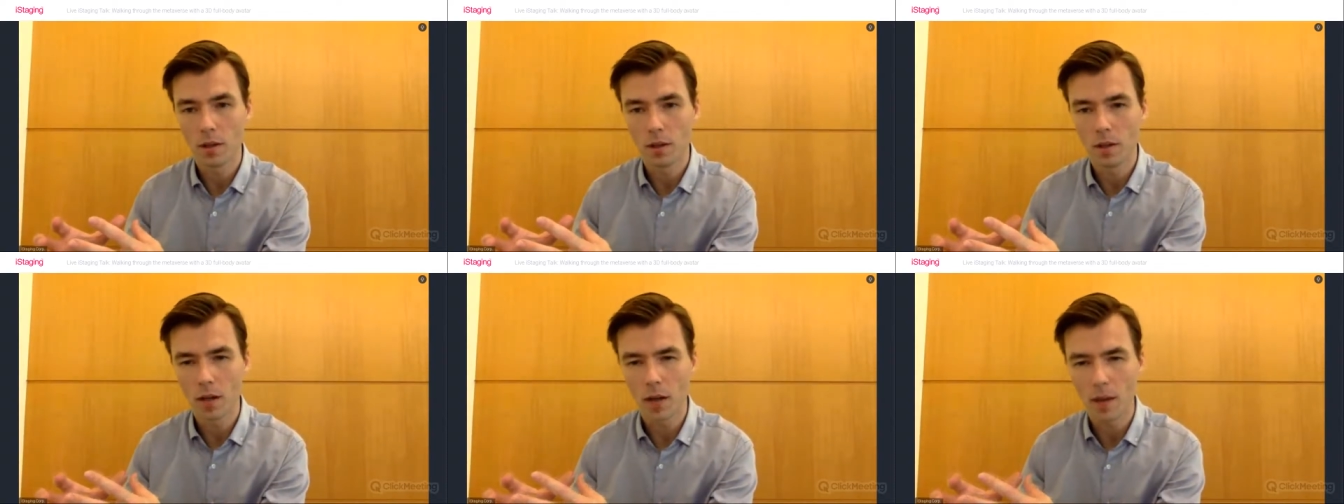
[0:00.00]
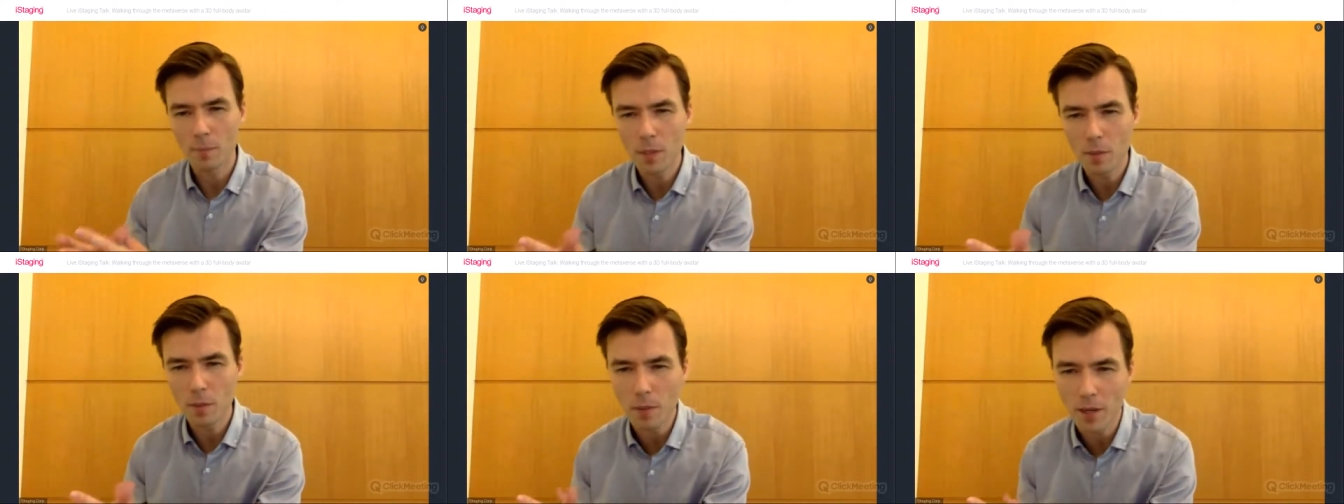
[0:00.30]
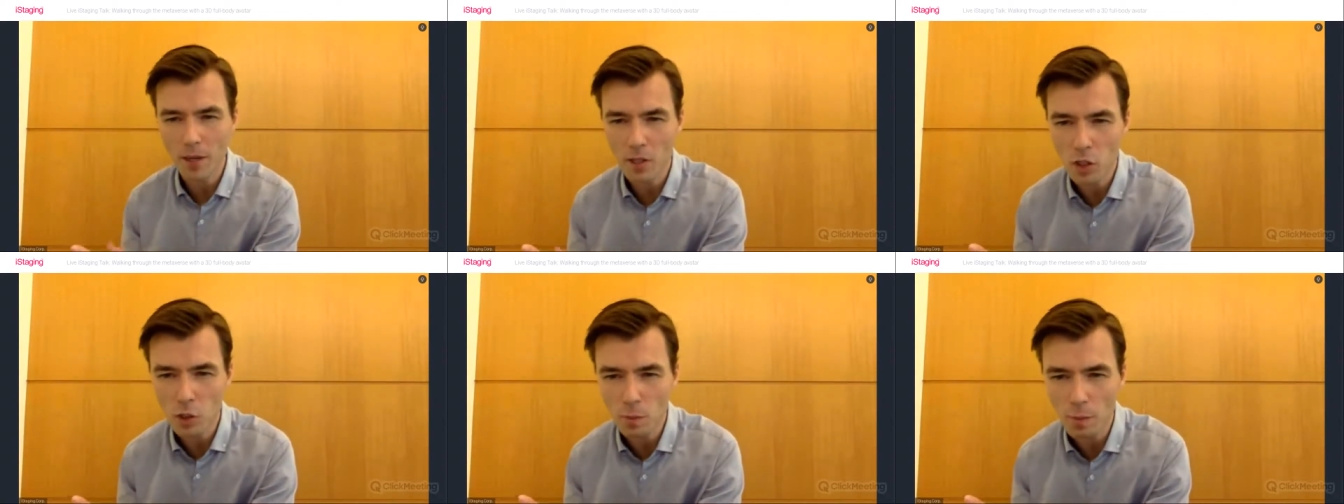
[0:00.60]
I mean
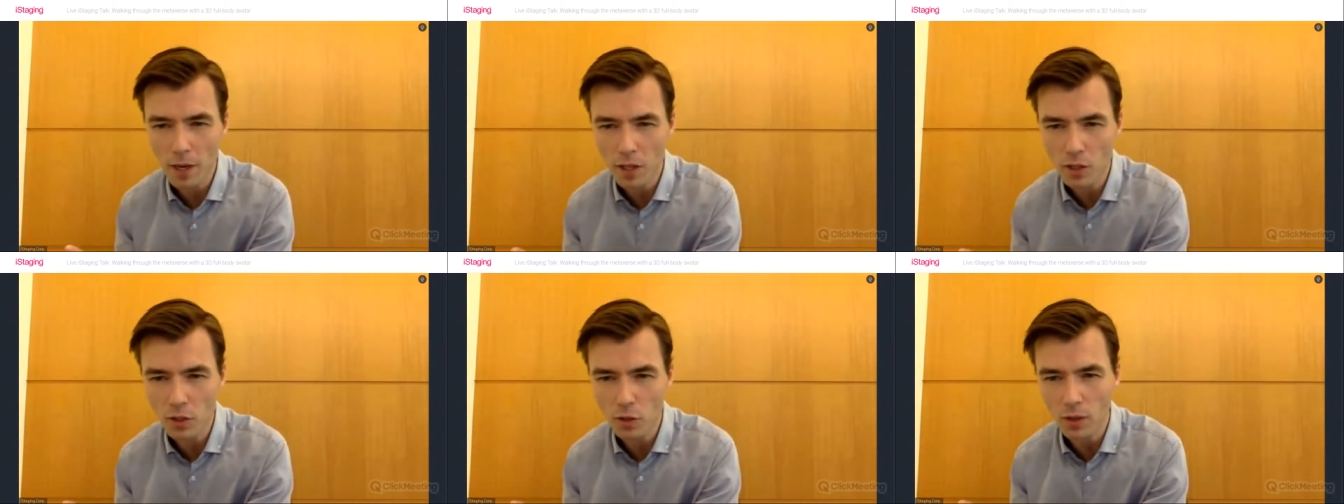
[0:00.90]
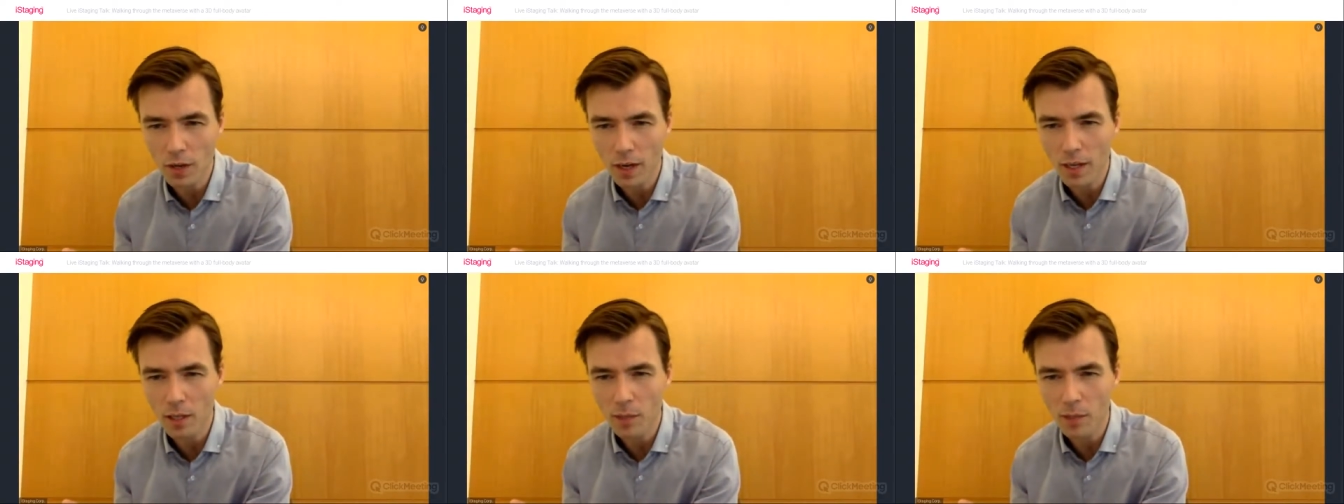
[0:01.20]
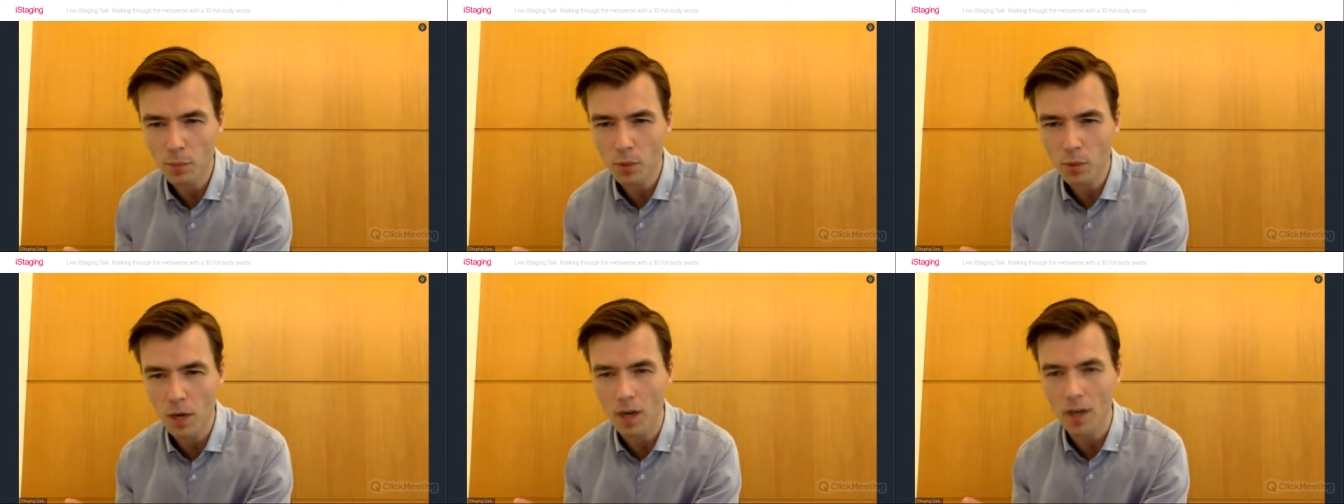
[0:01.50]
by the space or any
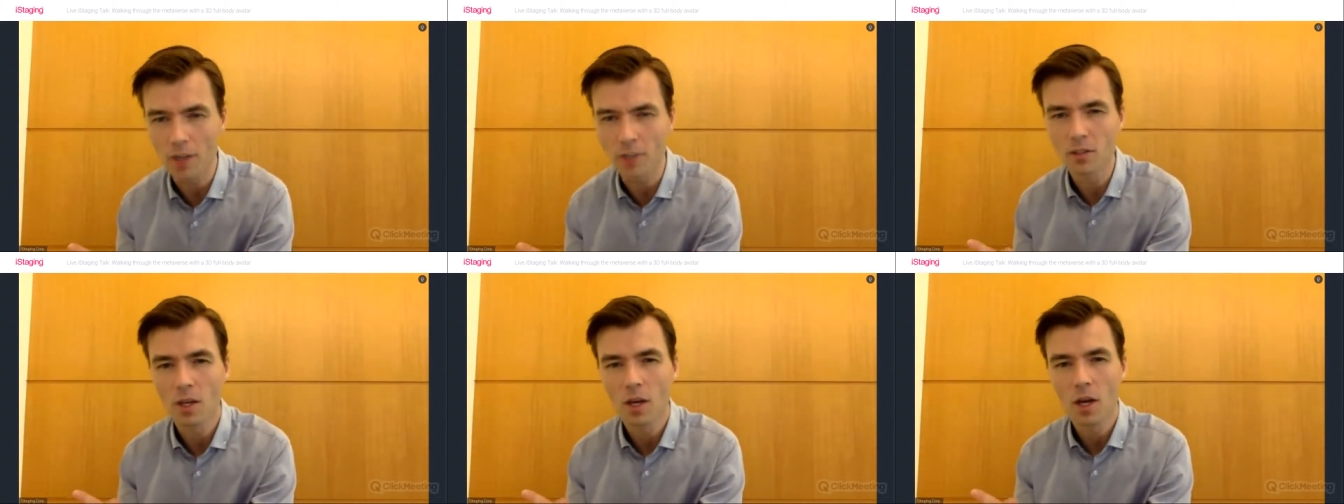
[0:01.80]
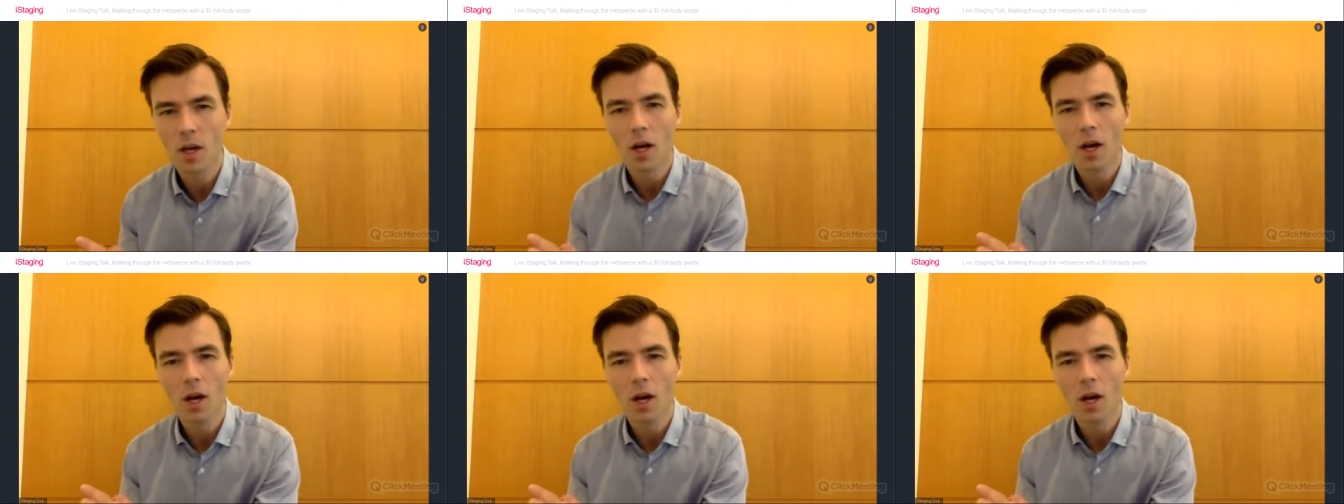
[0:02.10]
product.